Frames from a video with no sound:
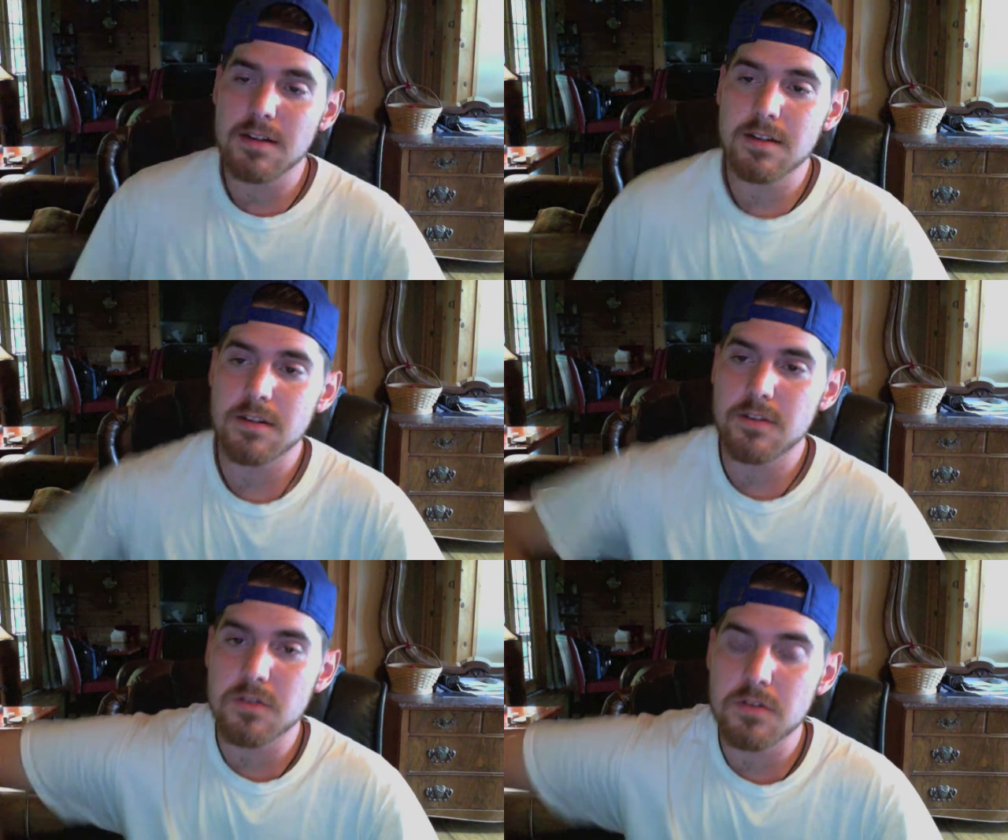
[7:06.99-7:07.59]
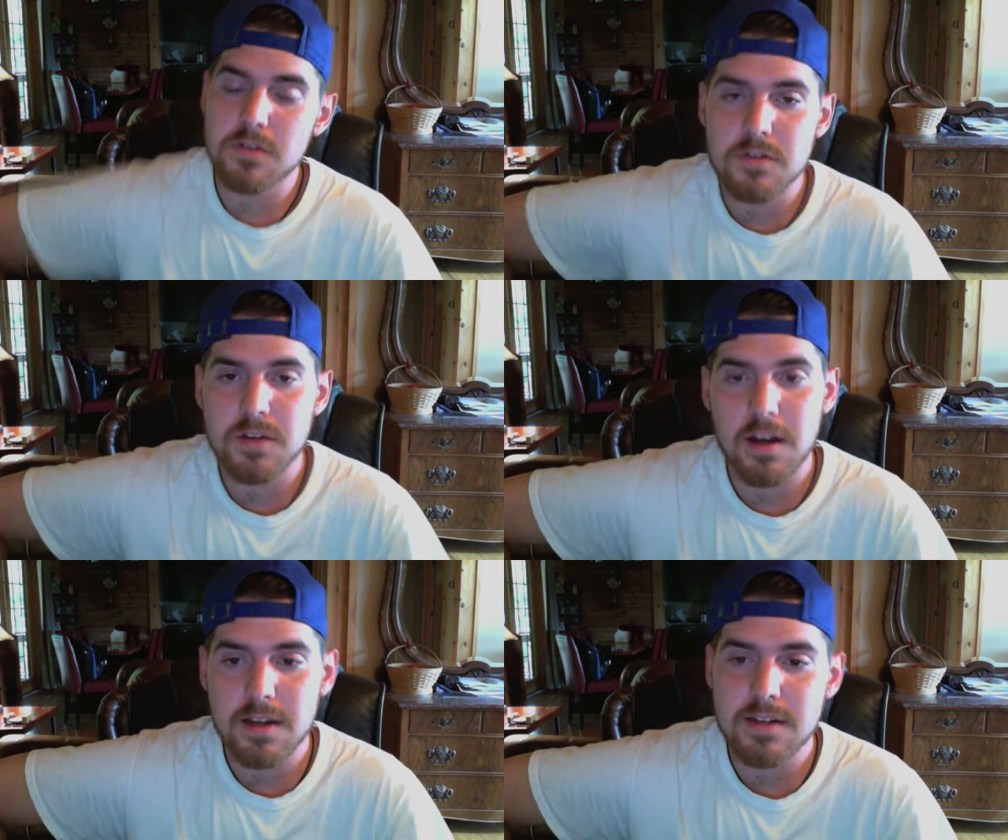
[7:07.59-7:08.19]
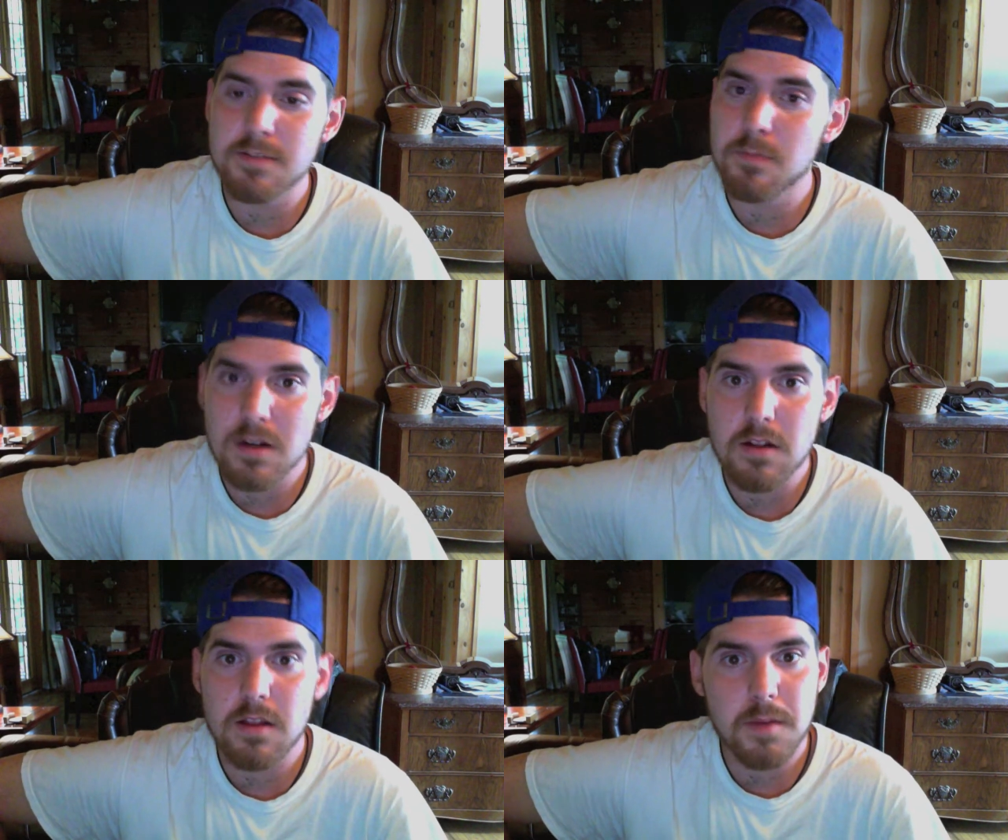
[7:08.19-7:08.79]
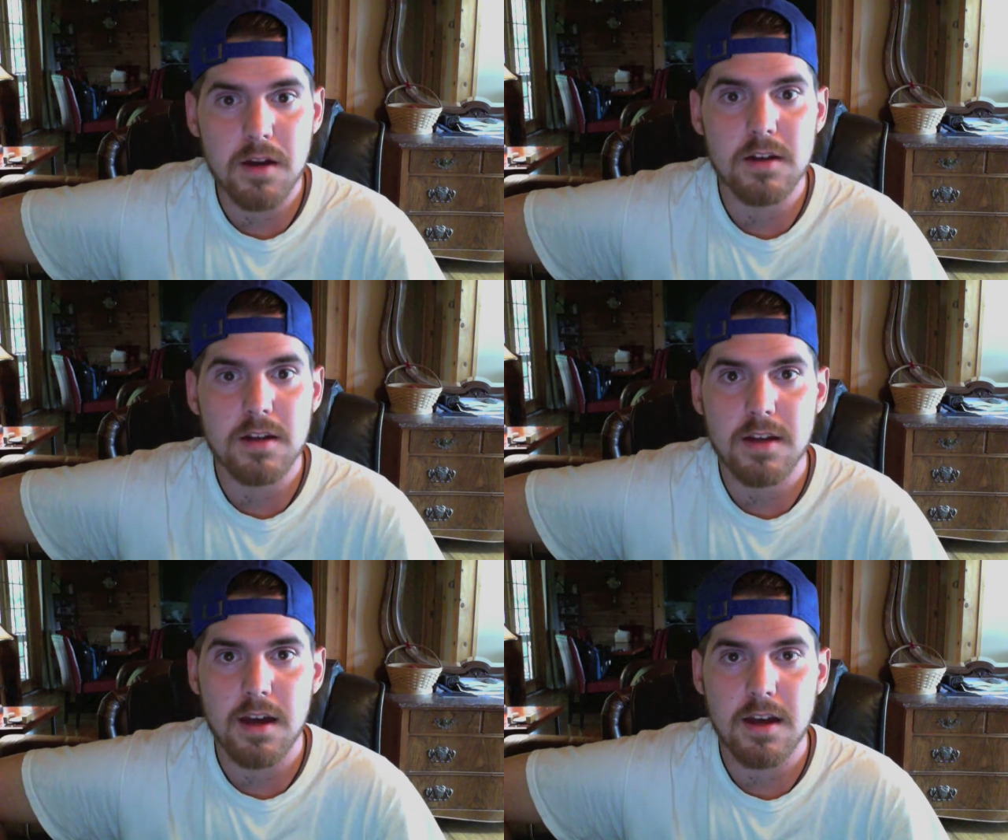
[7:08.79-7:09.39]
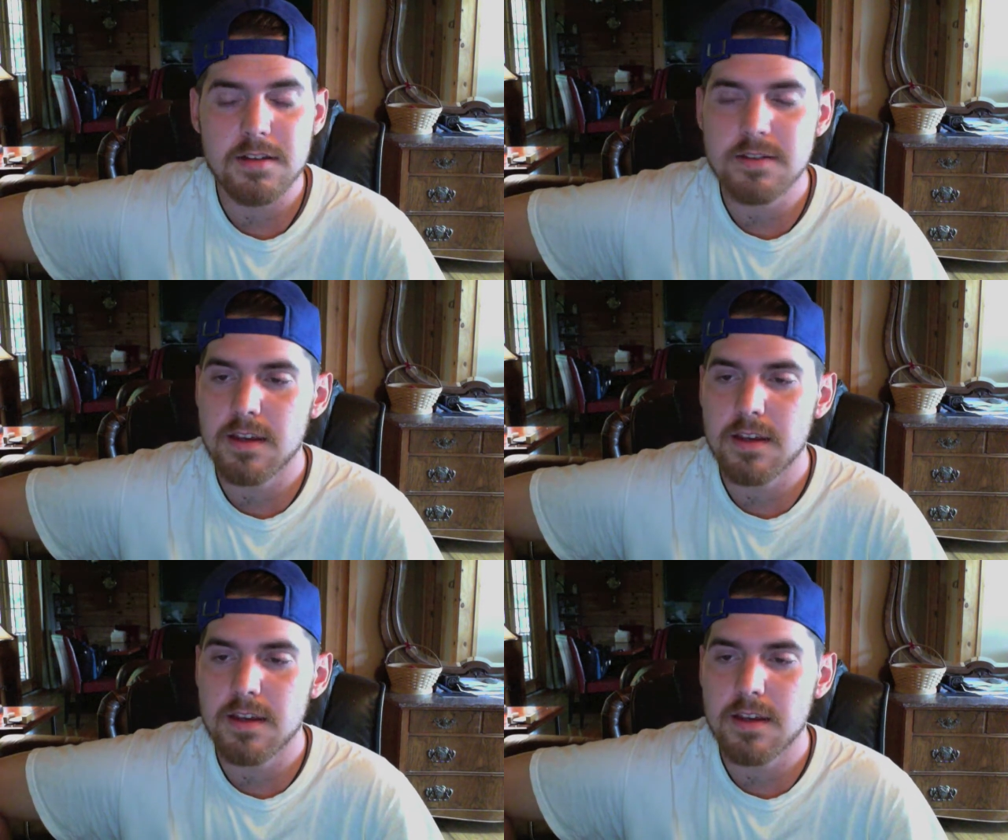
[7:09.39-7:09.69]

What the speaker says: You're talking to middle America, guys.